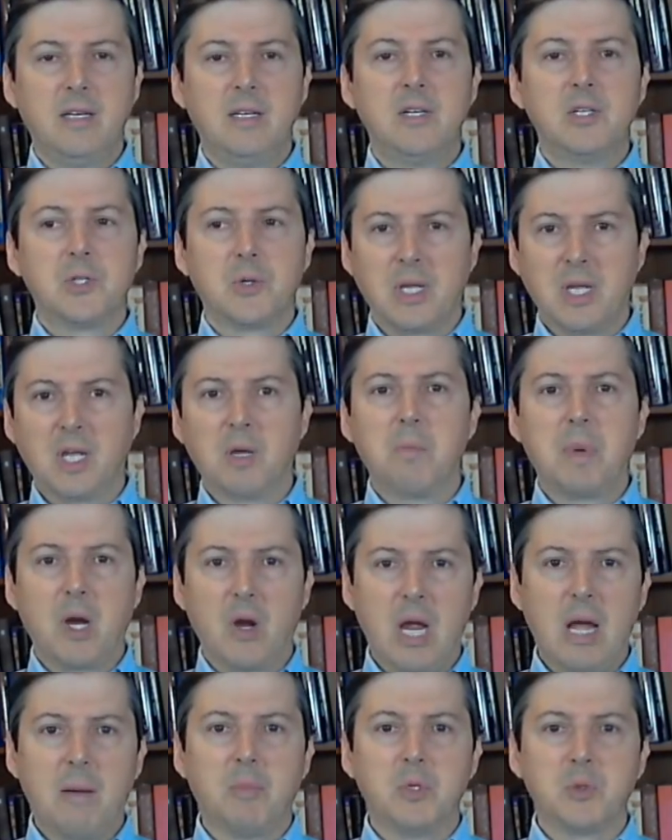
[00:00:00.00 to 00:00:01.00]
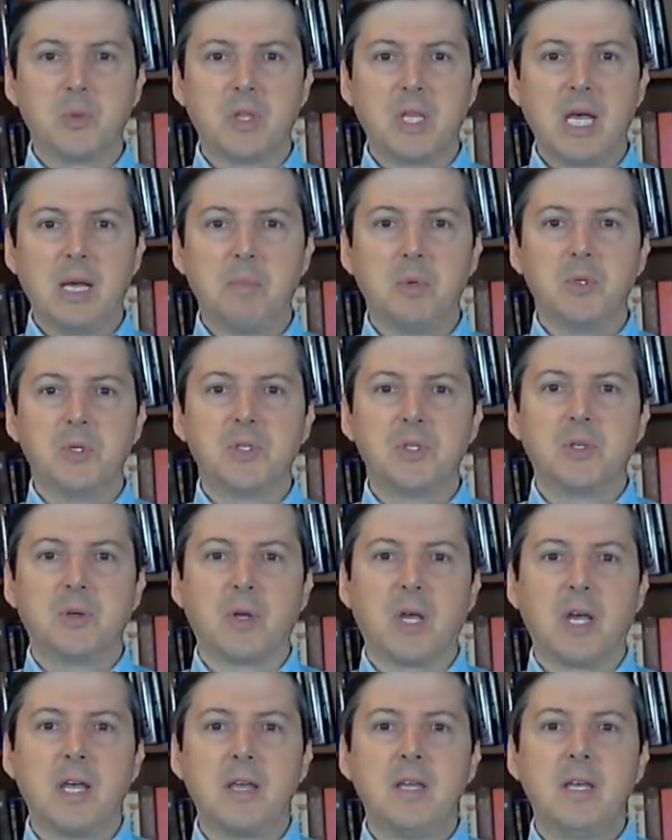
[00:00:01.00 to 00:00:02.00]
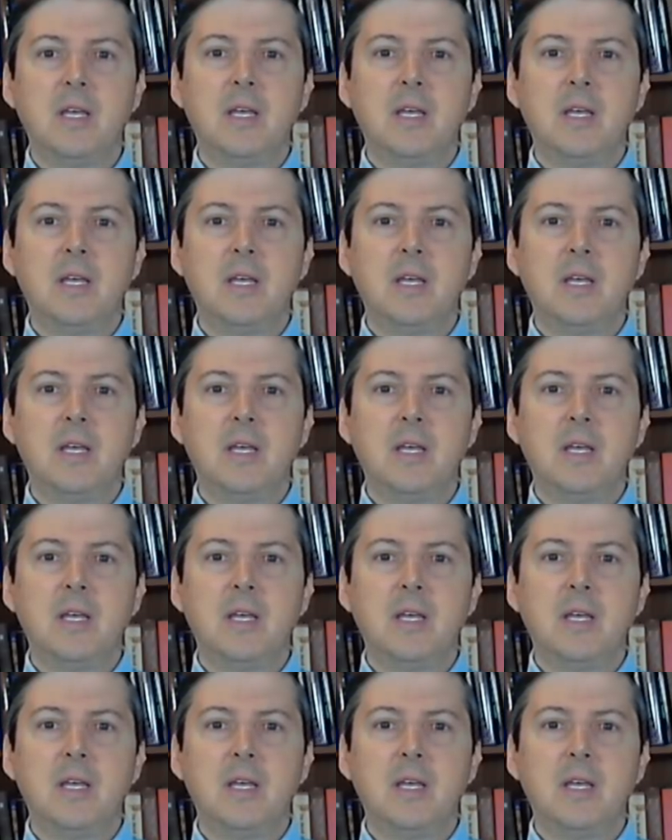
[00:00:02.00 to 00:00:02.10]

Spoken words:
so I can compare apples with apples, okay?